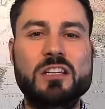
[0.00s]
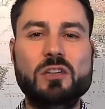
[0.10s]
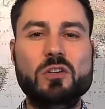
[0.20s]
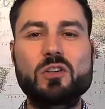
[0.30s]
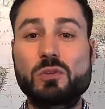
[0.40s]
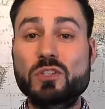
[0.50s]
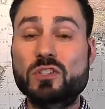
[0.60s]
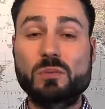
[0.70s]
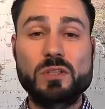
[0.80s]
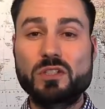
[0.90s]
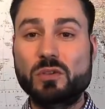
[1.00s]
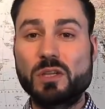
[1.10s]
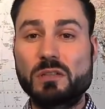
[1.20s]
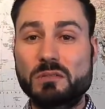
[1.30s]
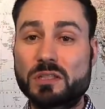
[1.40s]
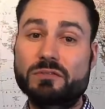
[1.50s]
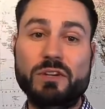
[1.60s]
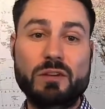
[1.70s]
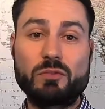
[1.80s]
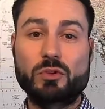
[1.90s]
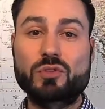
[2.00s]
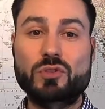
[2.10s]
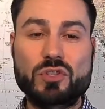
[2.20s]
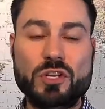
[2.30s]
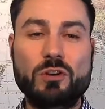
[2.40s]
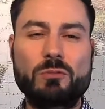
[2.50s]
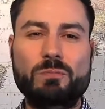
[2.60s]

Could you reasonably do it in 5 years or so?